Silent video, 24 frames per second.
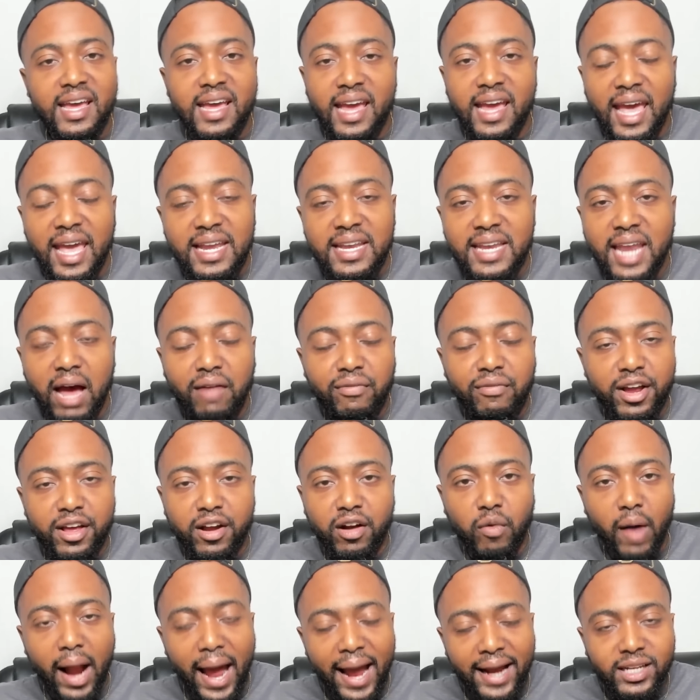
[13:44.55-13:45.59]
he never
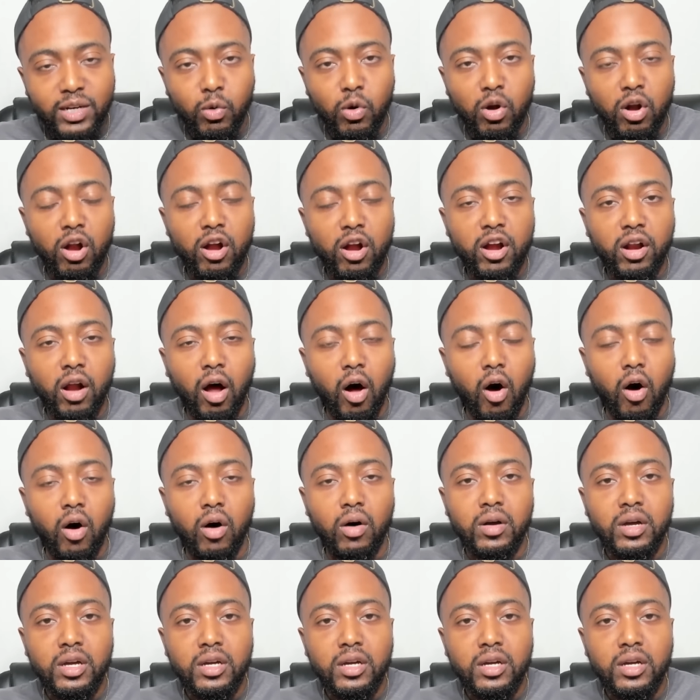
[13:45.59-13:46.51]
interacted with her at all.